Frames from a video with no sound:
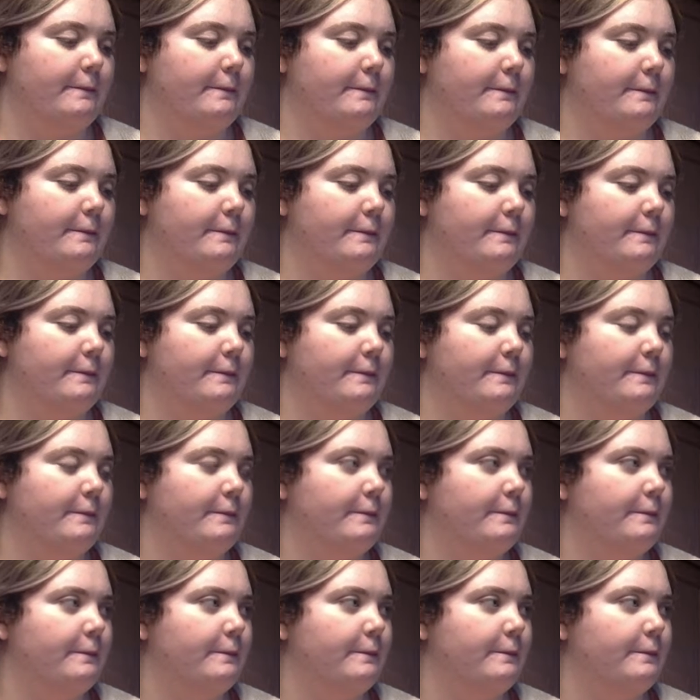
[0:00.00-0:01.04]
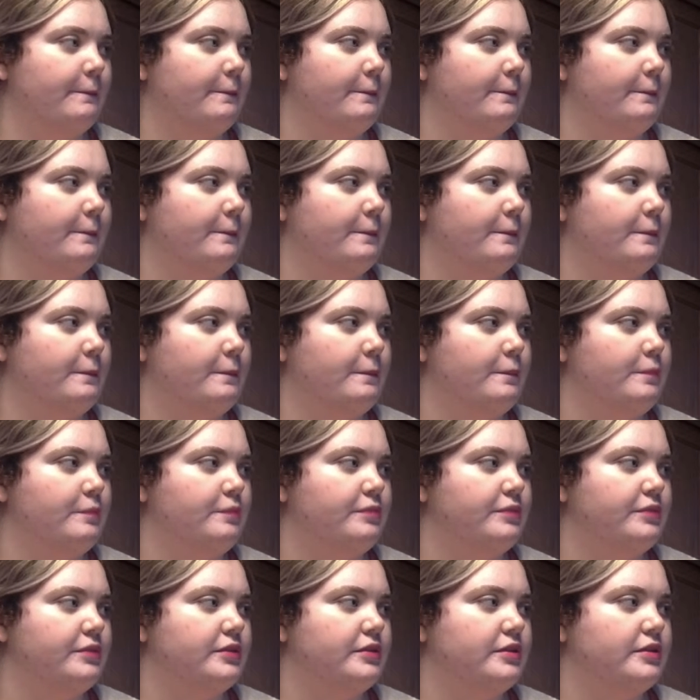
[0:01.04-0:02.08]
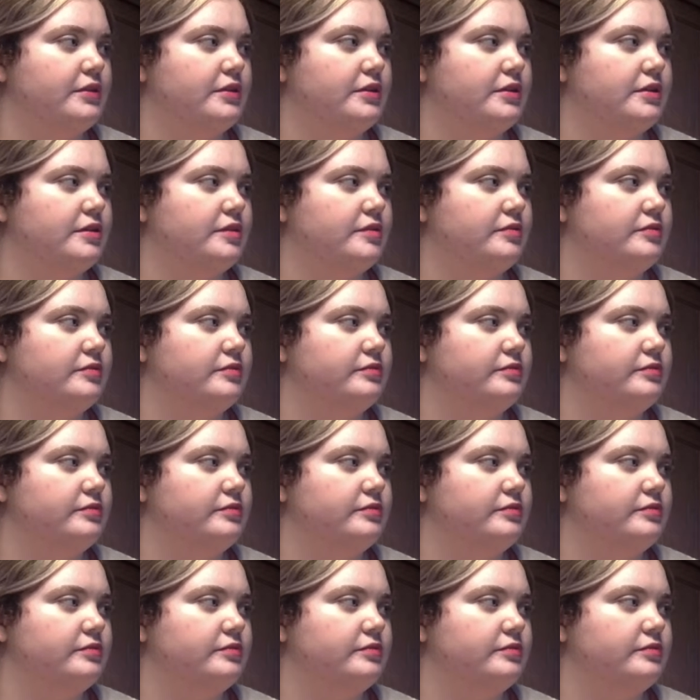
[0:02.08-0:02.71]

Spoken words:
(silent)